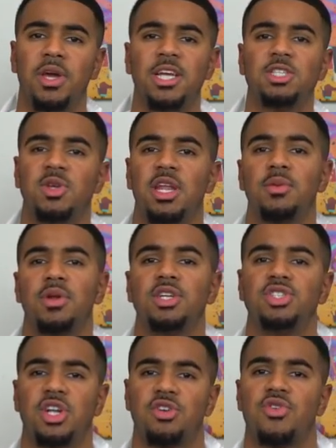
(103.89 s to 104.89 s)
but he's been able to
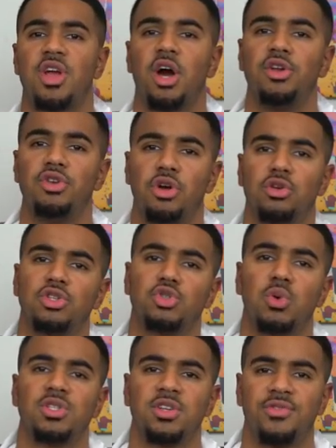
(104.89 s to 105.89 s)
generate another
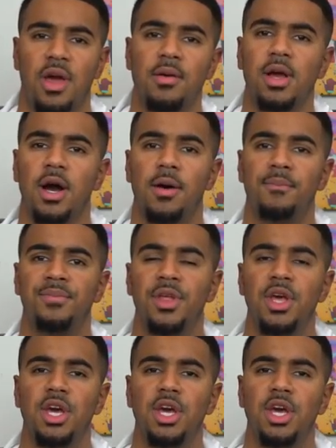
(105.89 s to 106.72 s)
source of income